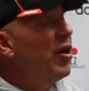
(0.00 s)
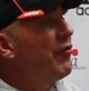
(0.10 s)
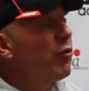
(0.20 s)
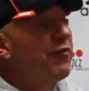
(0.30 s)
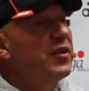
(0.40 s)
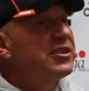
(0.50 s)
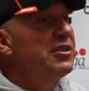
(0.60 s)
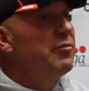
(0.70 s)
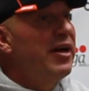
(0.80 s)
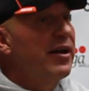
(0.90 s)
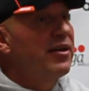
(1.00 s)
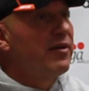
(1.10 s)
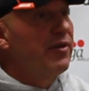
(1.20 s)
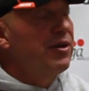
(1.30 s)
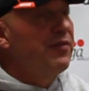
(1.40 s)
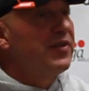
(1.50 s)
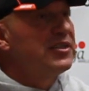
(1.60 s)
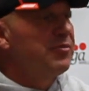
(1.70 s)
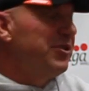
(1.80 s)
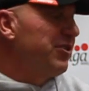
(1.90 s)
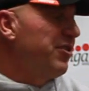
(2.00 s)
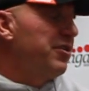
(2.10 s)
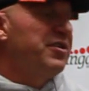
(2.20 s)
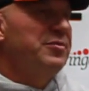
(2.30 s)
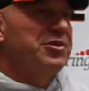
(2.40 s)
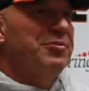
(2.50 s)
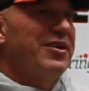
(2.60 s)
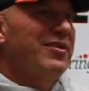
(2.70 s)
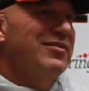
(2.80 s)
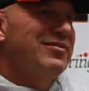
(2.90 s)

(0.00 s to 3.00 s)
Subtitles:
if we're fixing the back end of our defense, that means our kick teams are better